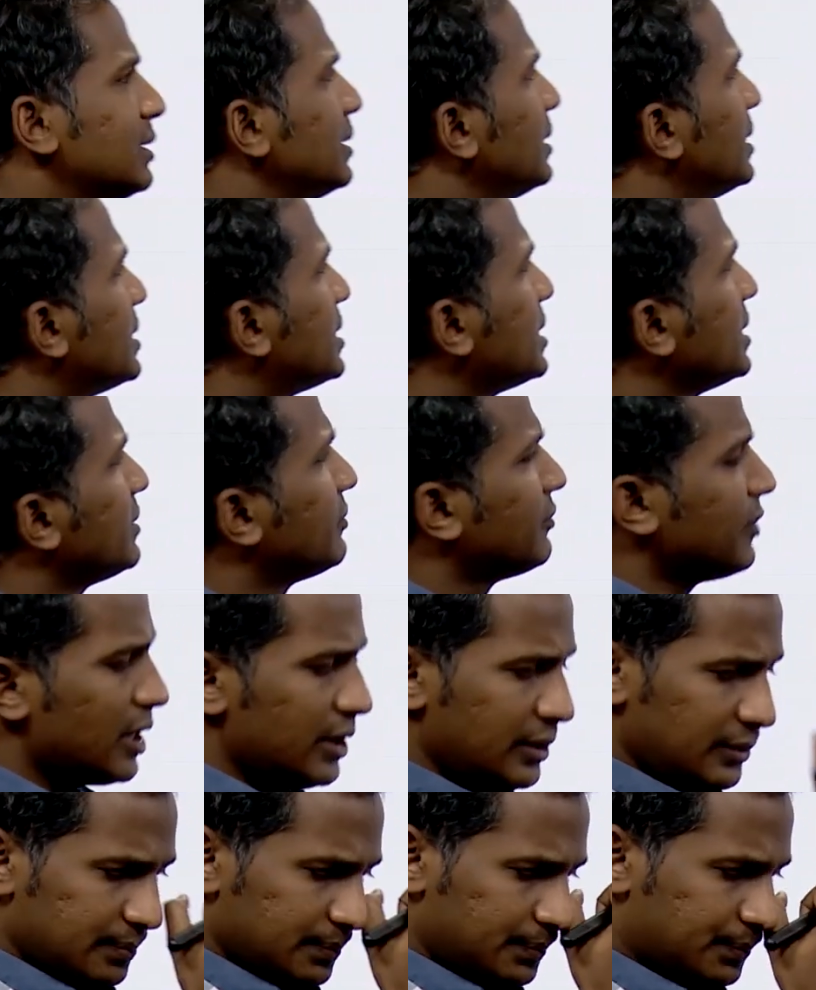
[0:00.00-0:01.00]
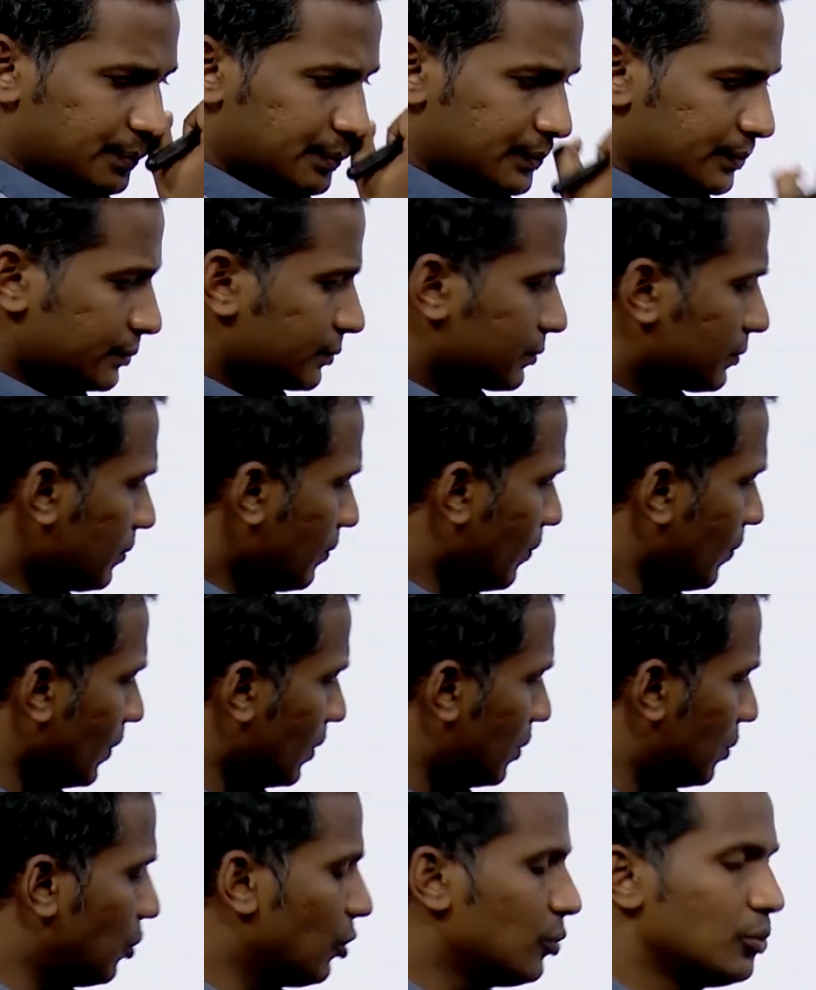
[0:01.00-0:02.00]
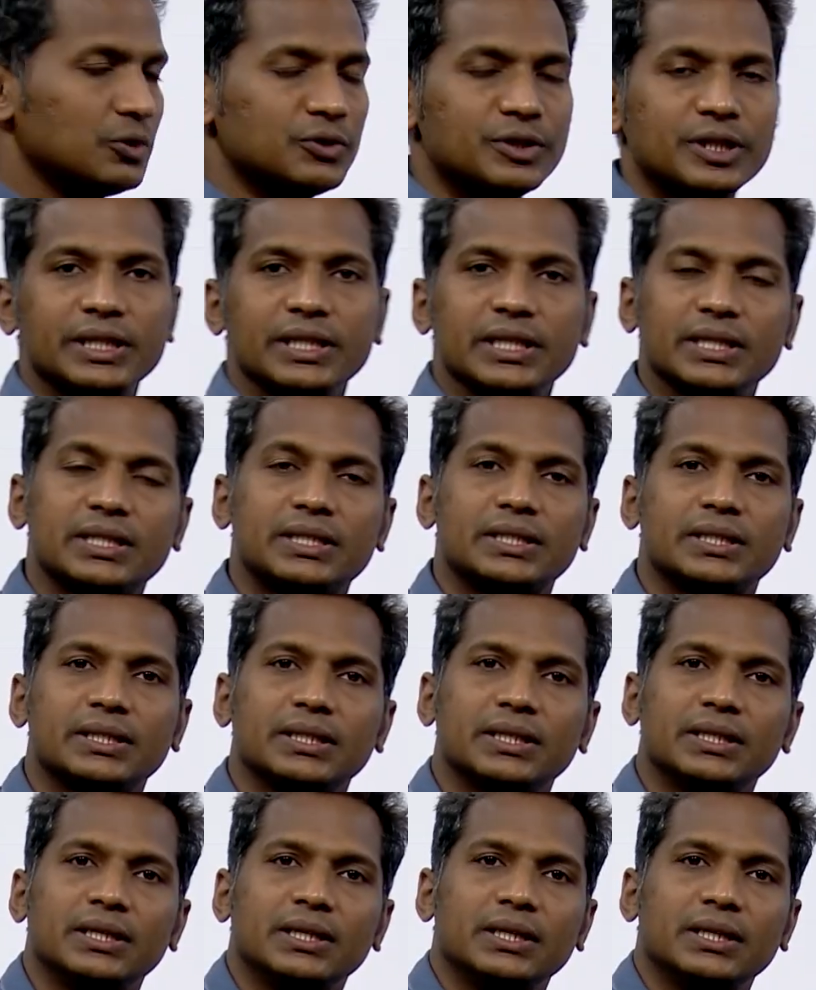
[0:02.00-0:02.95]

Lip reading: this is one homogeneous,